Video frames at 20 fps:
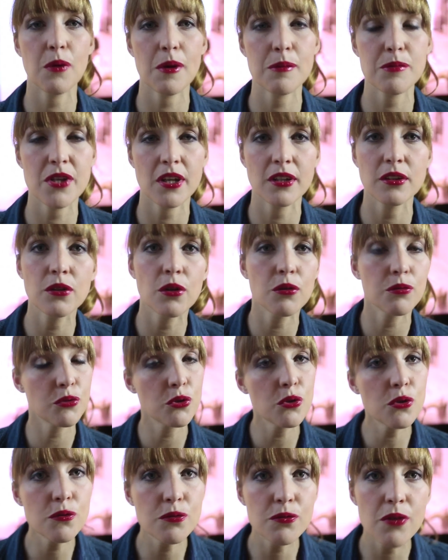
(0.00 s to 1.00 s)
website of
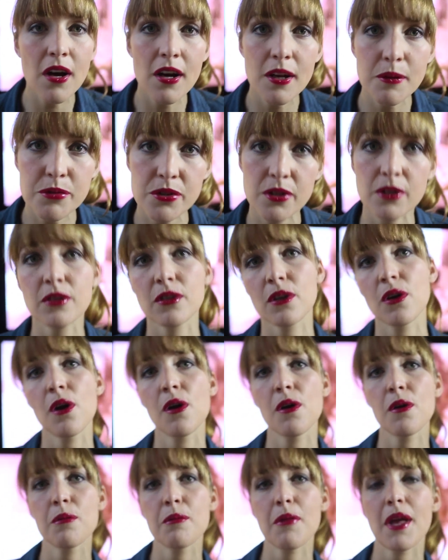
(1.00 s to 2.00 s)

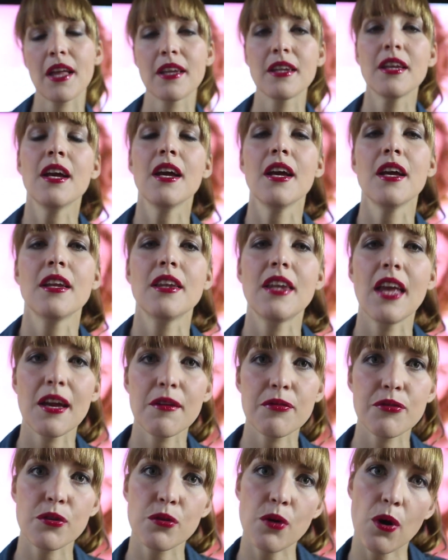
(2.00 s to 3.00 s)
goodvibes.com and they
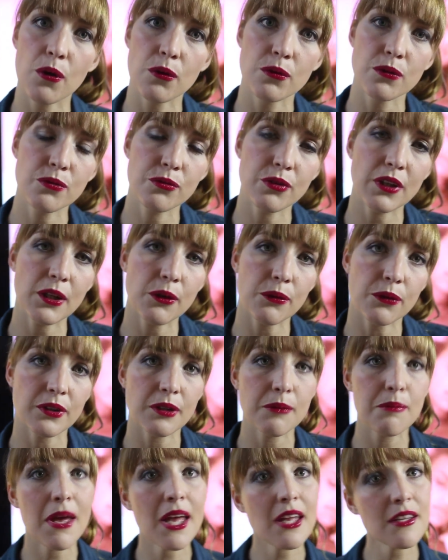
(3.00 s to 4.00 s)
have their own video on
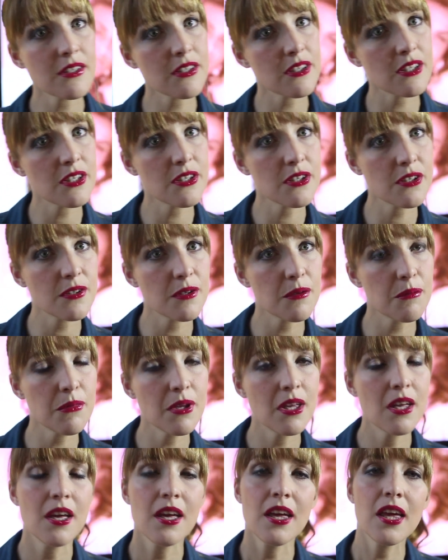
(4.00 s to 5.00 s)
demand system.
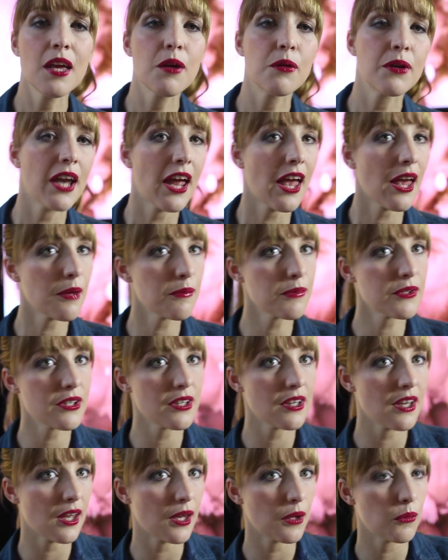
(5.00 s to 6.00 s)
Here in
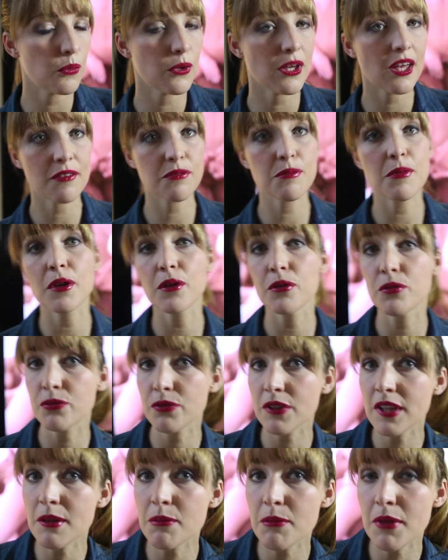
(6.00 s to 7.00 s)
Amsterdam we have male and
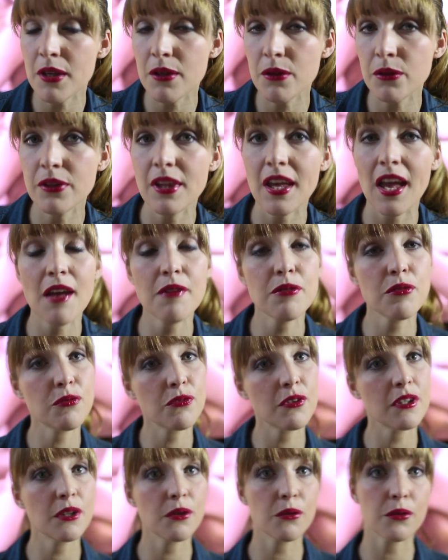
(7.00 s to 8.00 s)
female. They have a
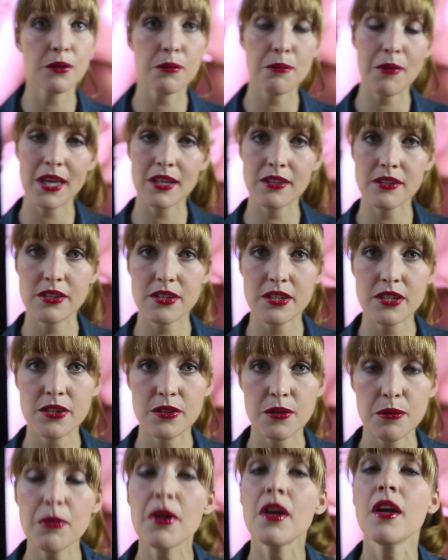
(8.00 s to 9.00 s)
video on demand
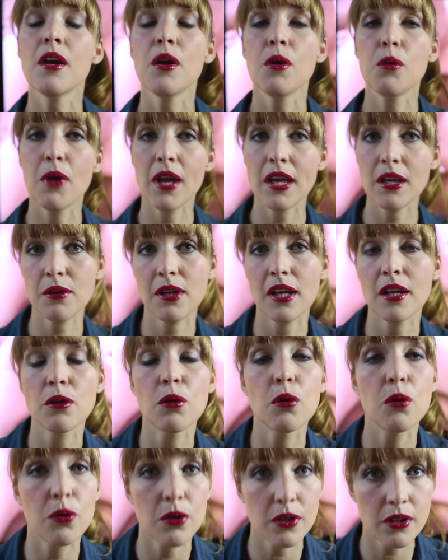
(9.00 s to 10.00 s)
system where you can
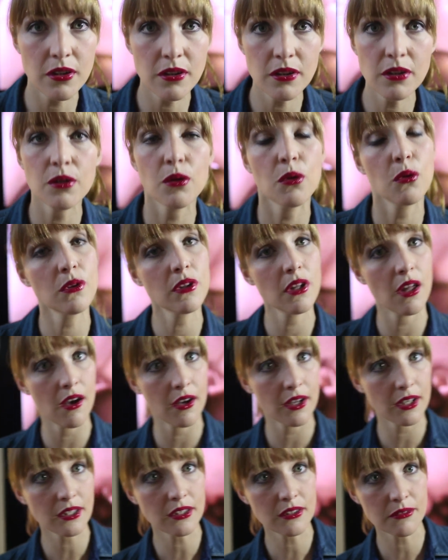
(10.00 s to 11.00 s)
order
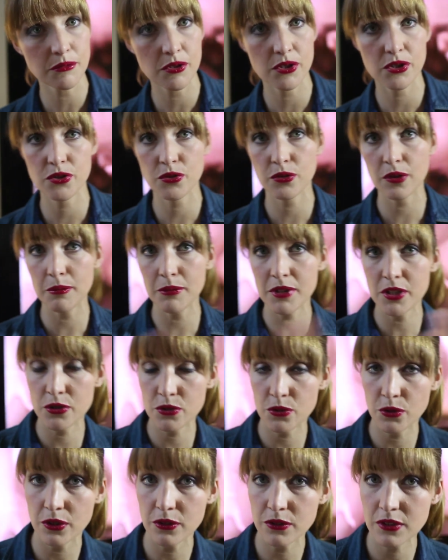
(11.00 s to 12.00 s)
online, stream this
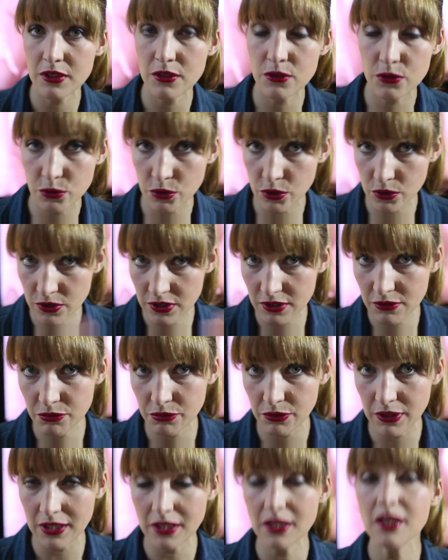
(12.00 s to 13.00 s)
to your
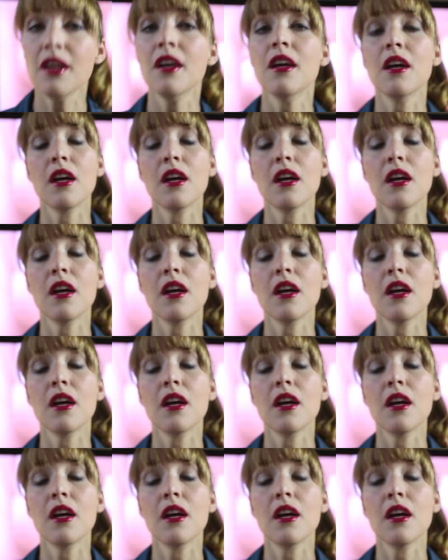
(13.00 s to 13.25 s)
TV,